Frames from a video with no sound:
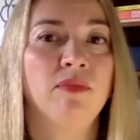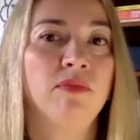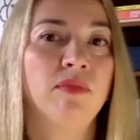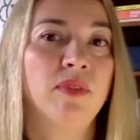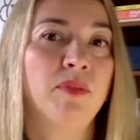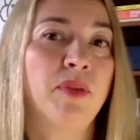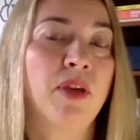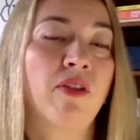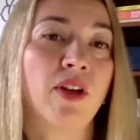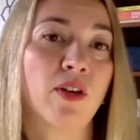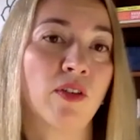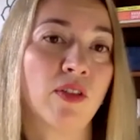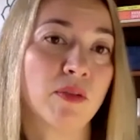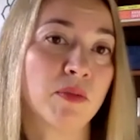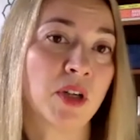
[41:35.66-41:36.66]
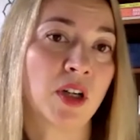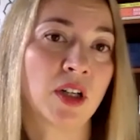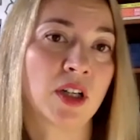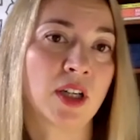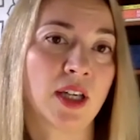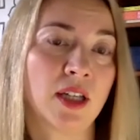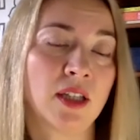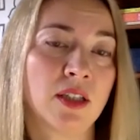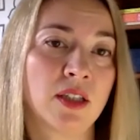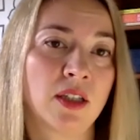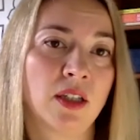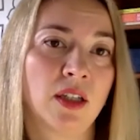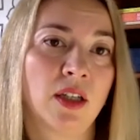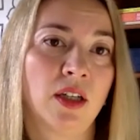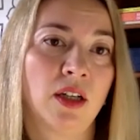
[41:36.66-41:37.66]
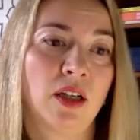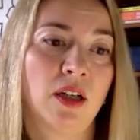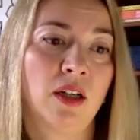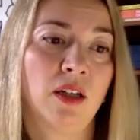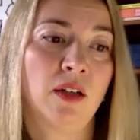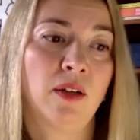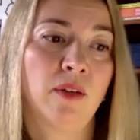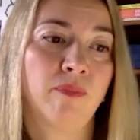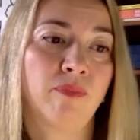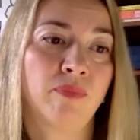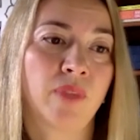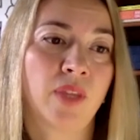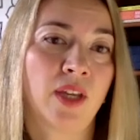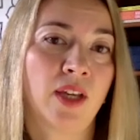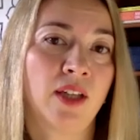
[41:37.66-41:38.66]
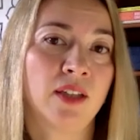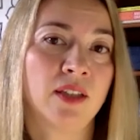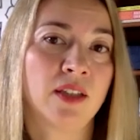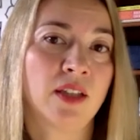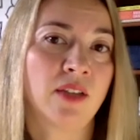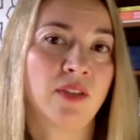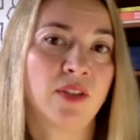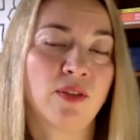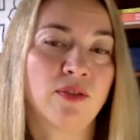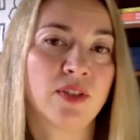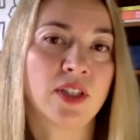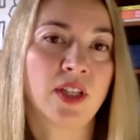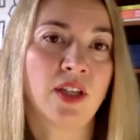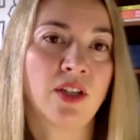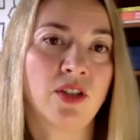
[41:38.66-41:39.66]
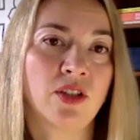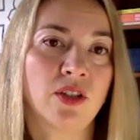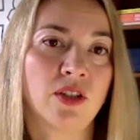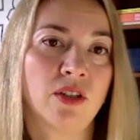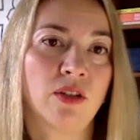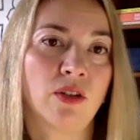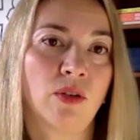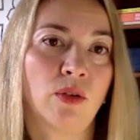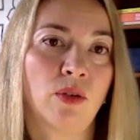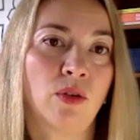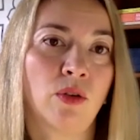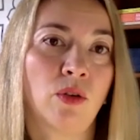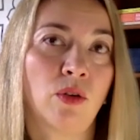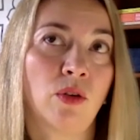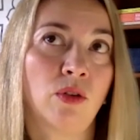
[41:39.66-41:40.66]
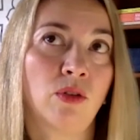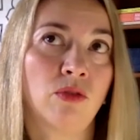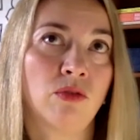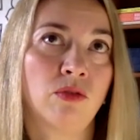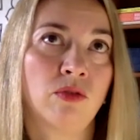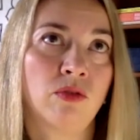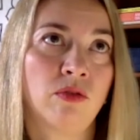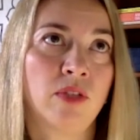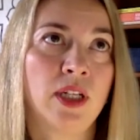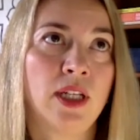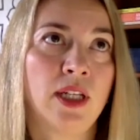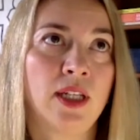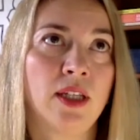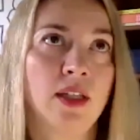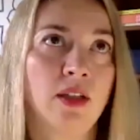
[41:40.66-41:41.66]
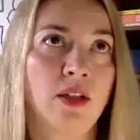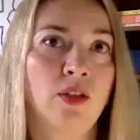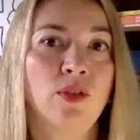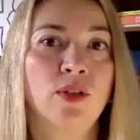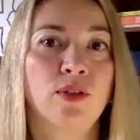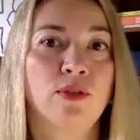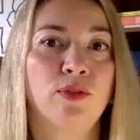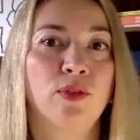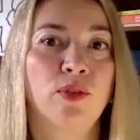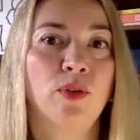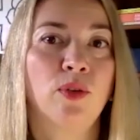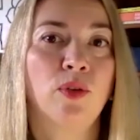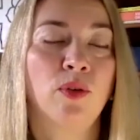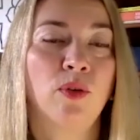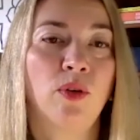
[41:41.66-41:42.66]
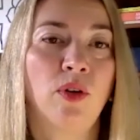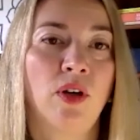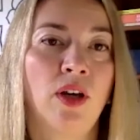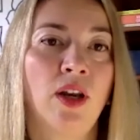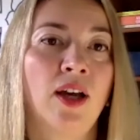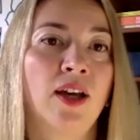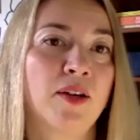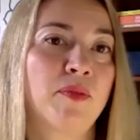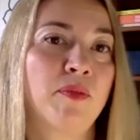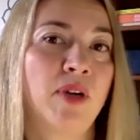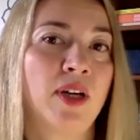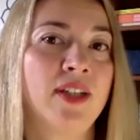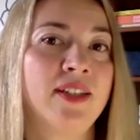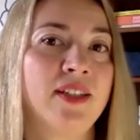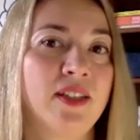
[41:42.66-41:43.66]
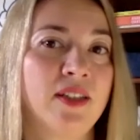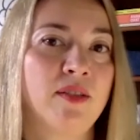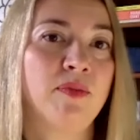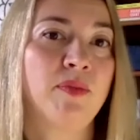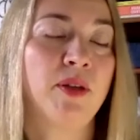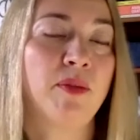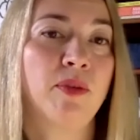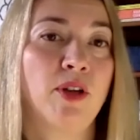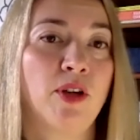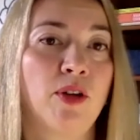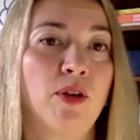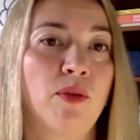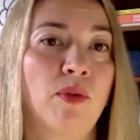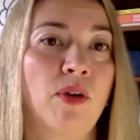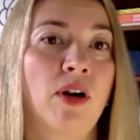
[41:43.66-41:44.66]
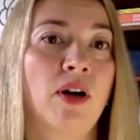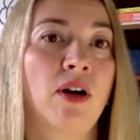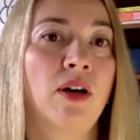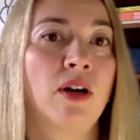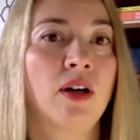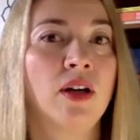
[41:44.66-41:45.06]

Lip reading: appearing on the market, and have a conversation, or really look for like-minded people who are